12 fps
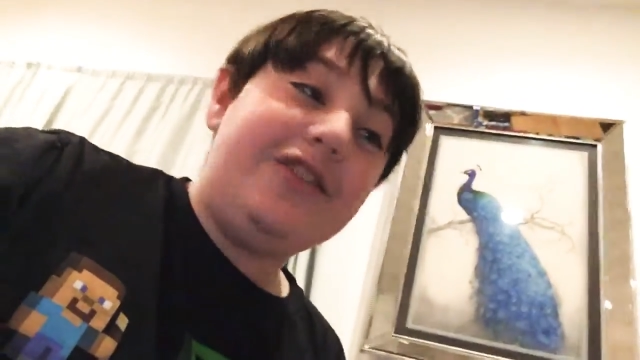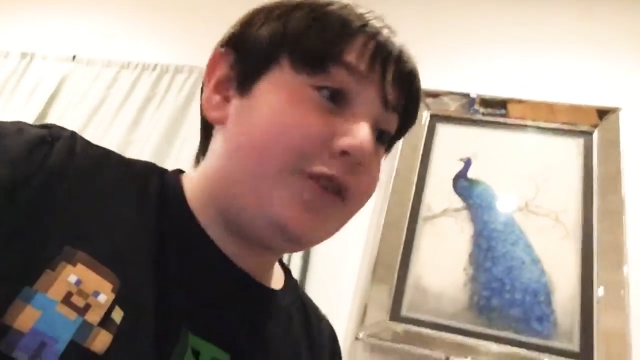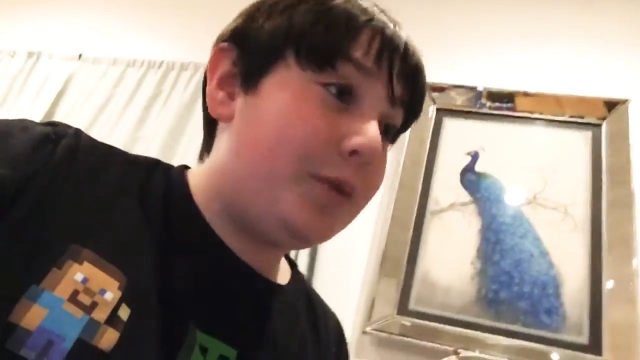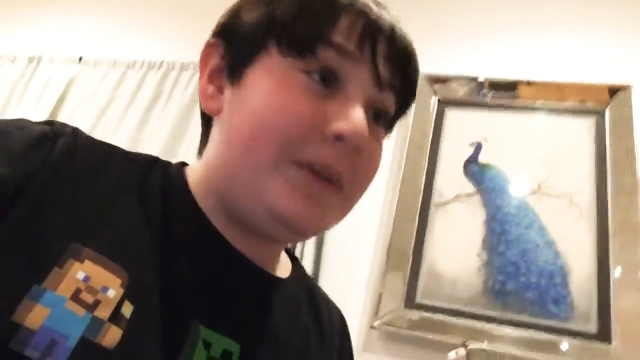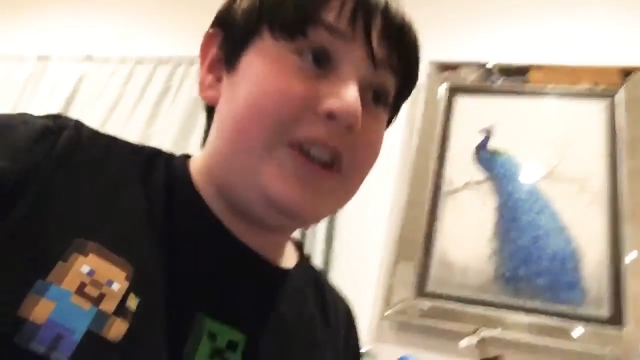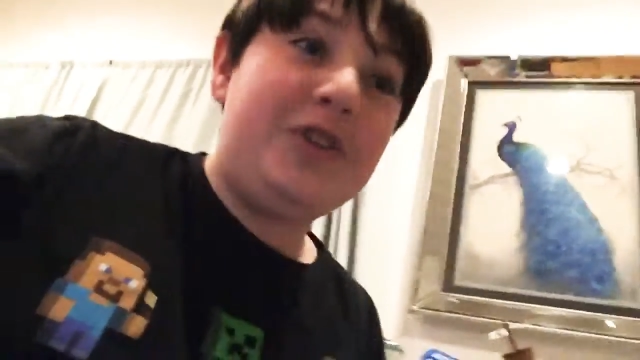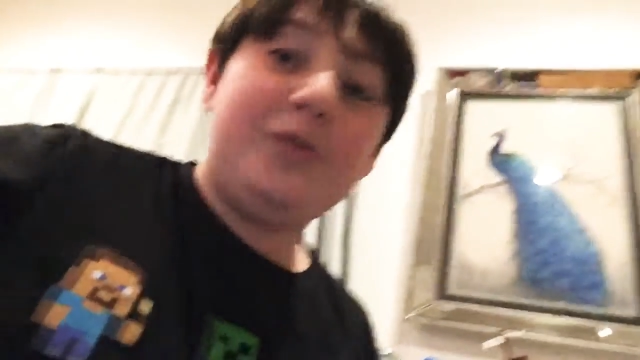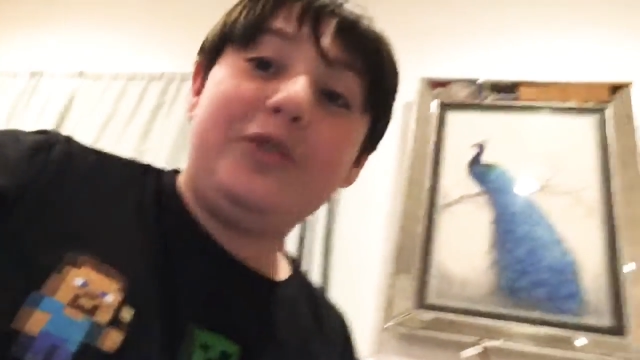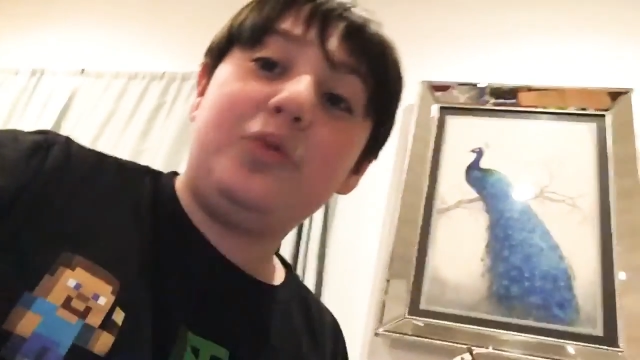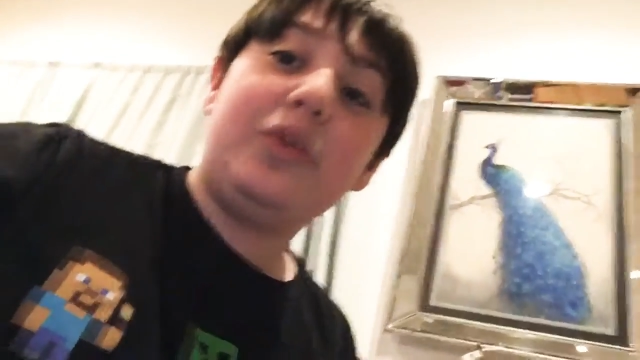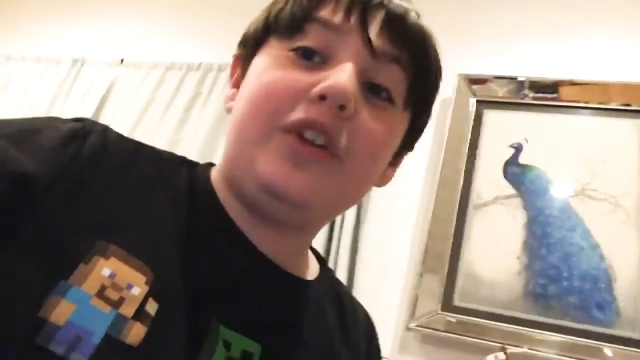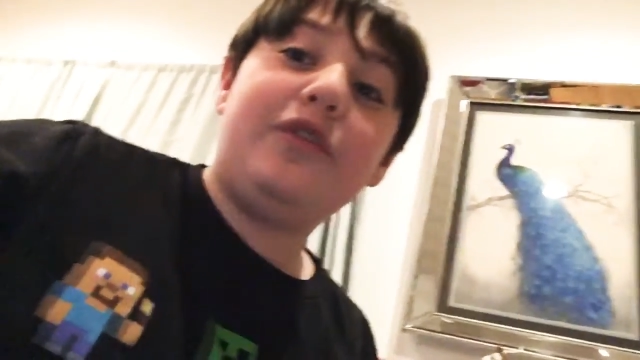for me to do a
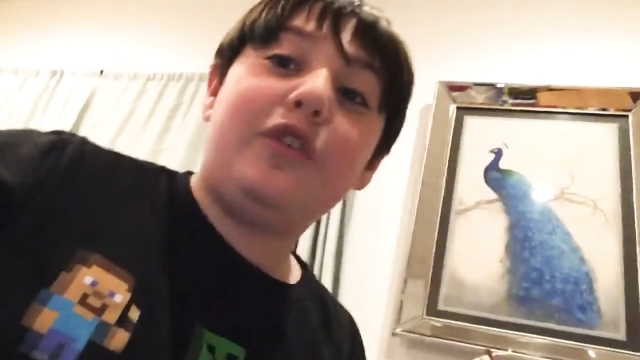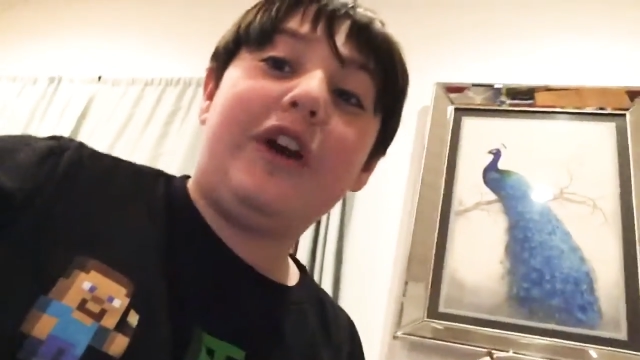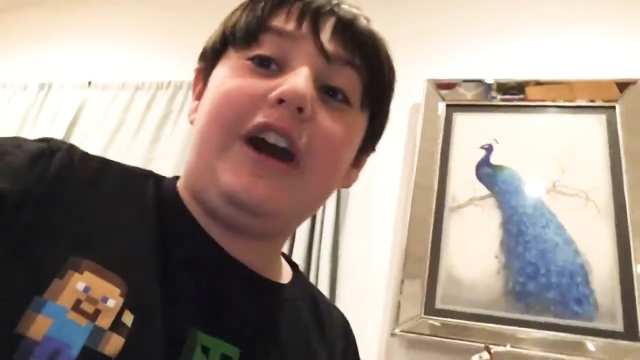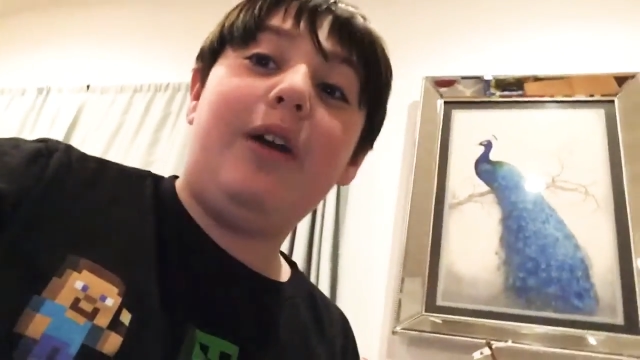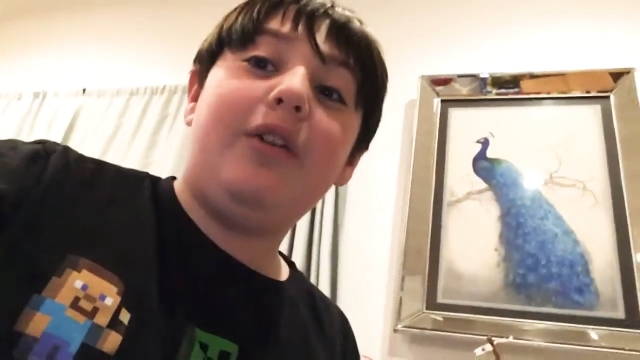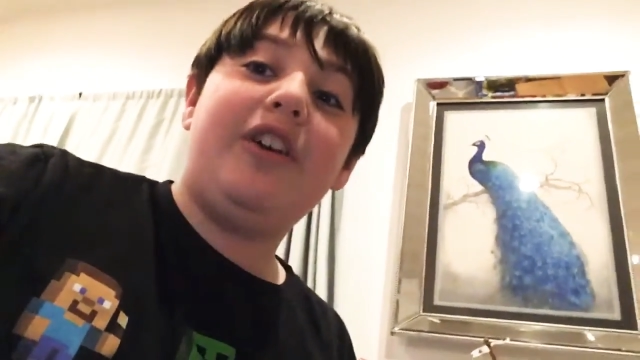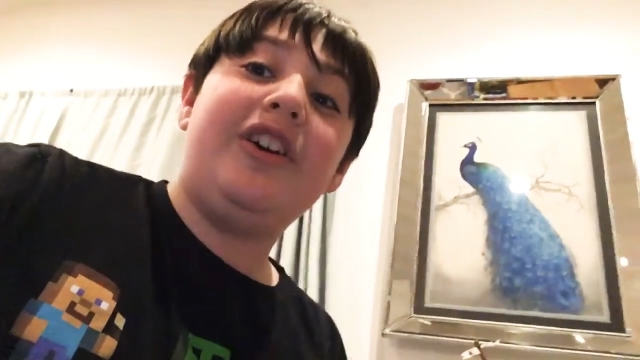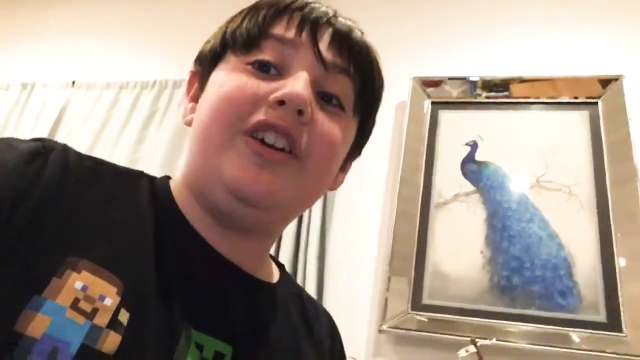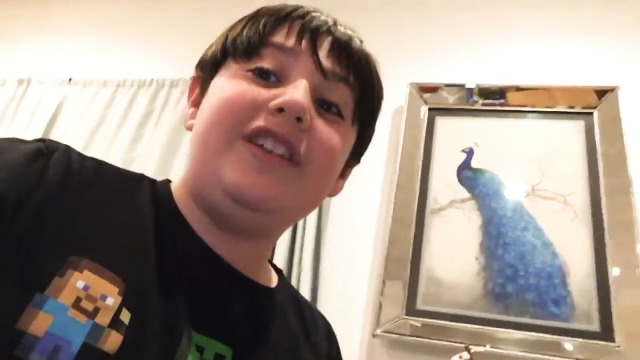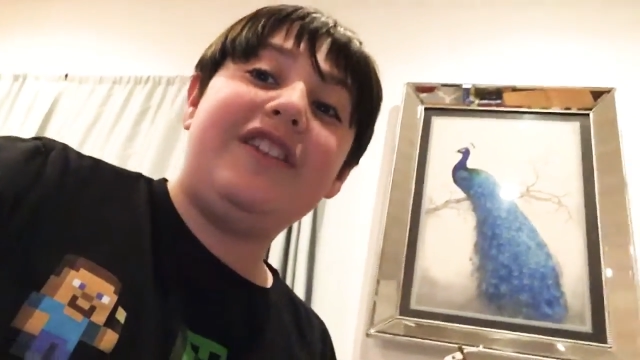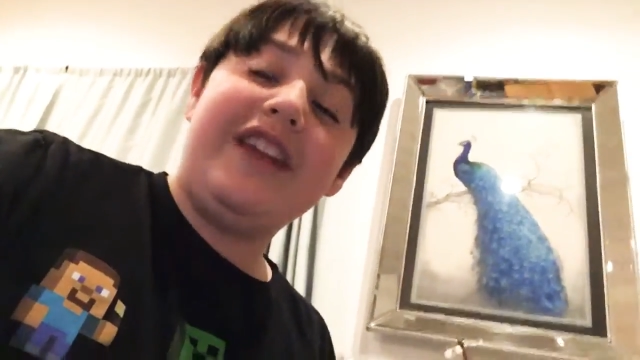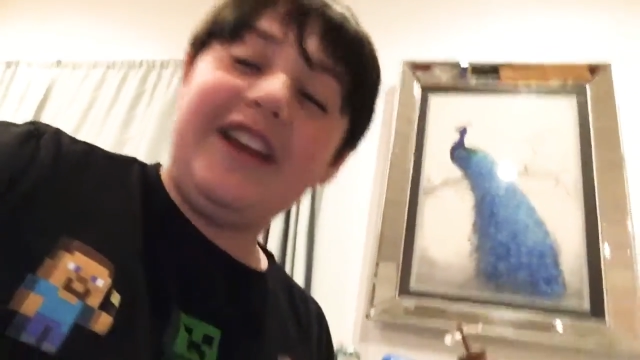24-hour.
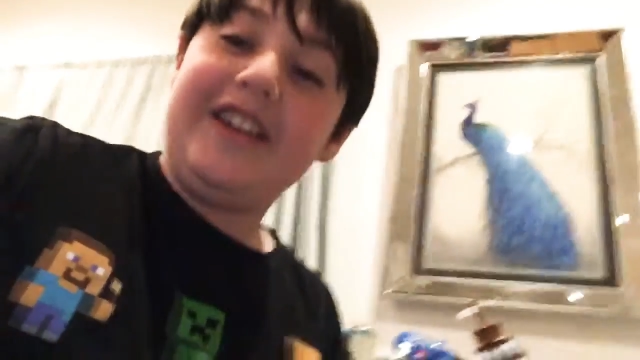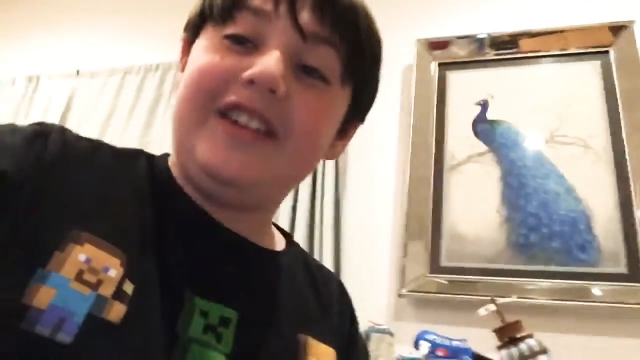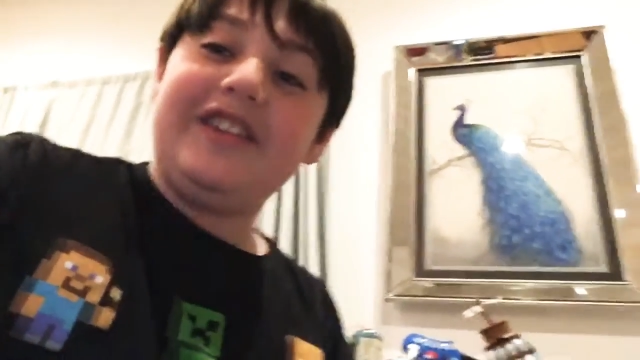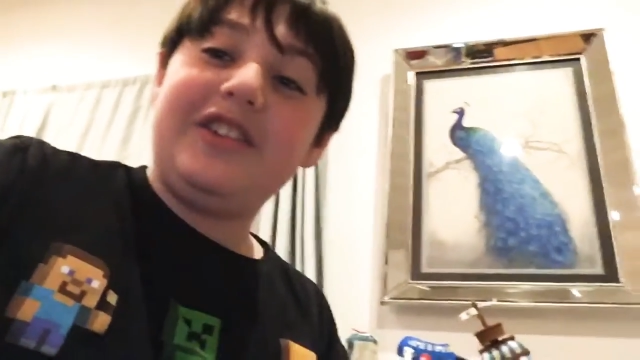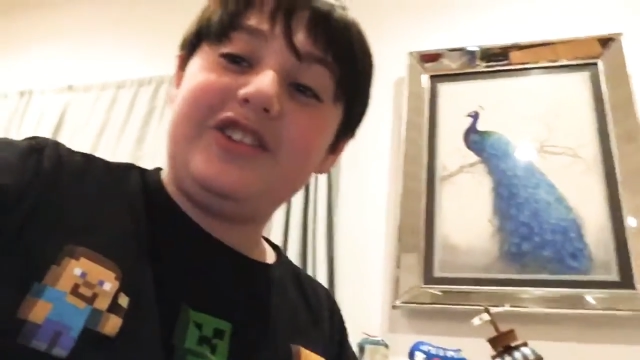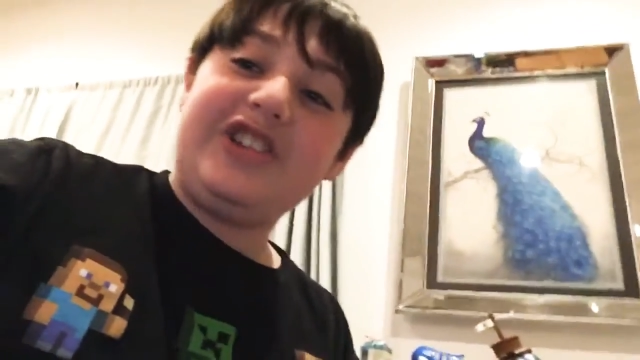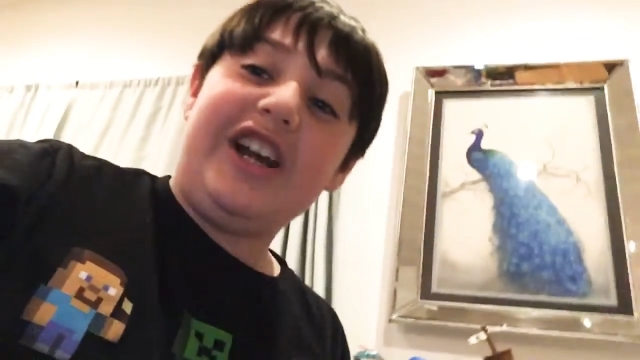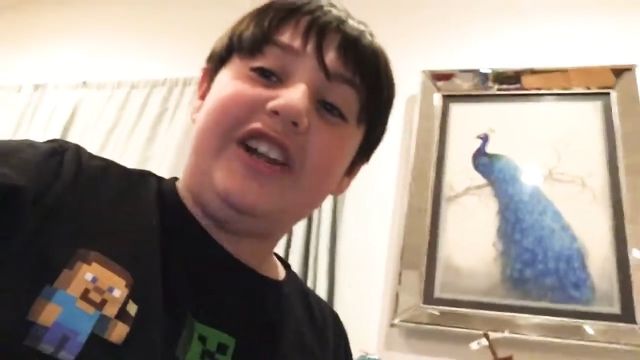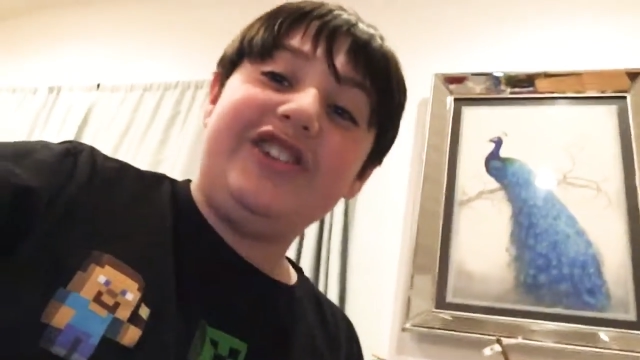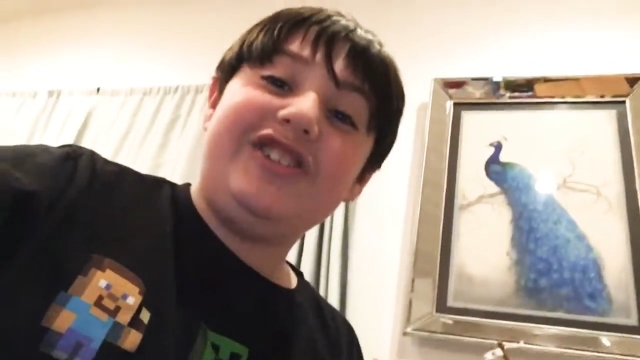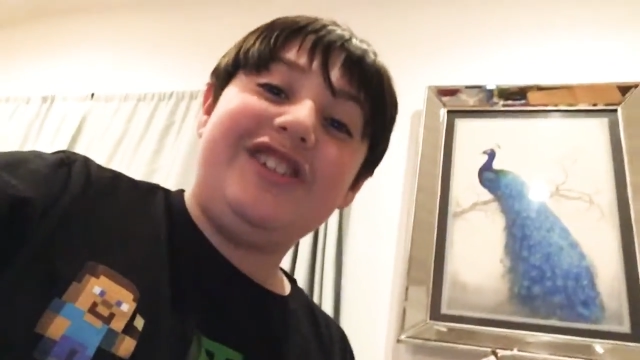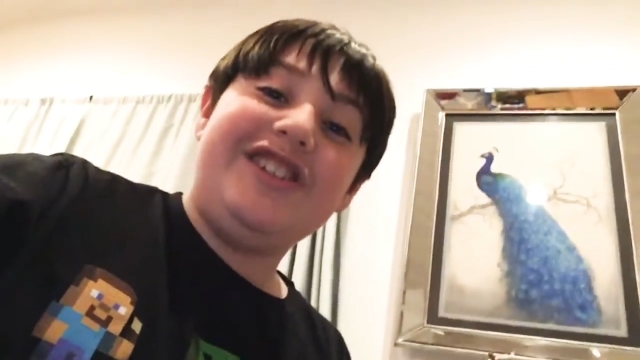
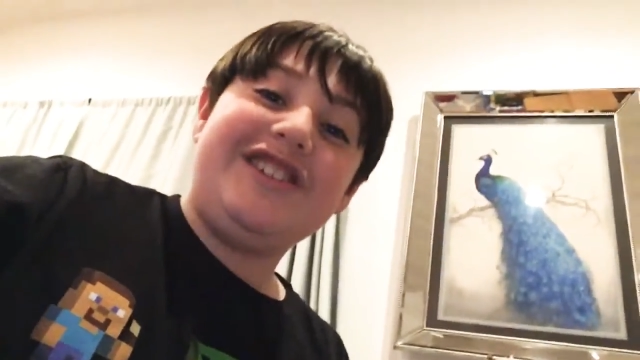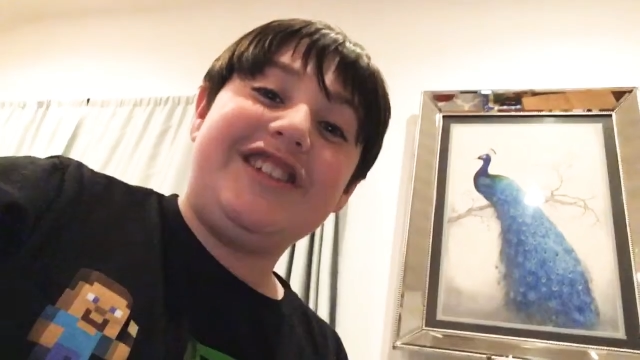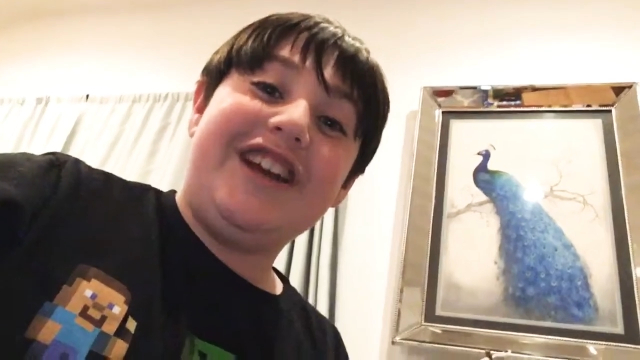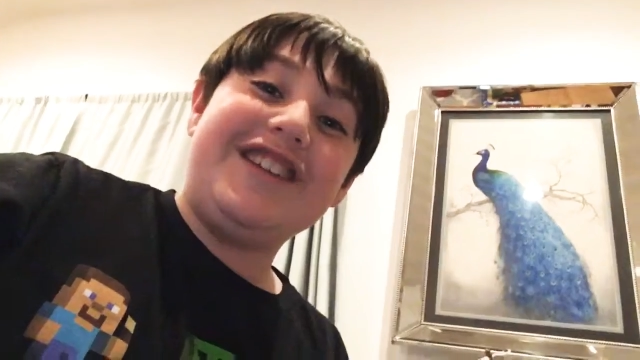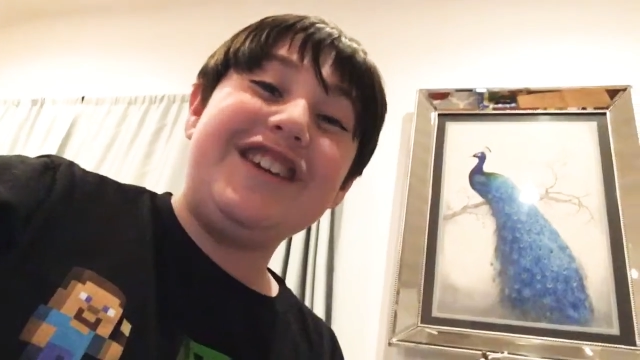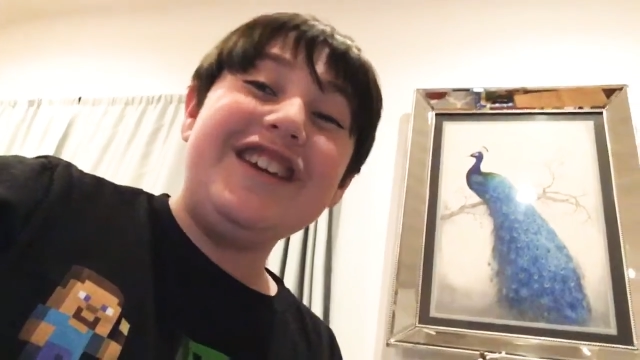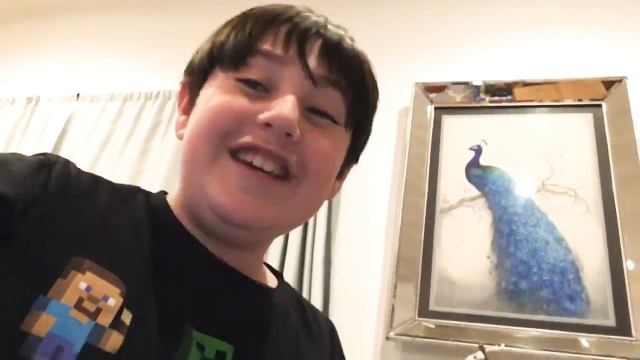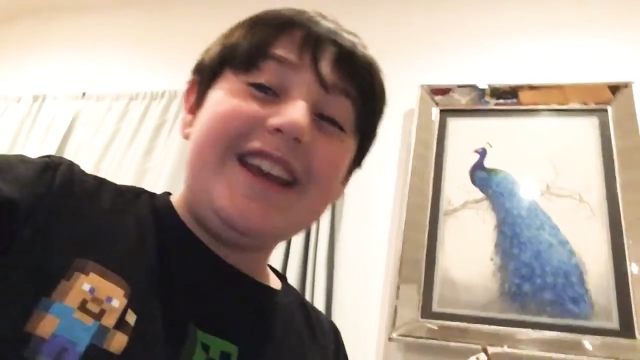Challenging this, guys.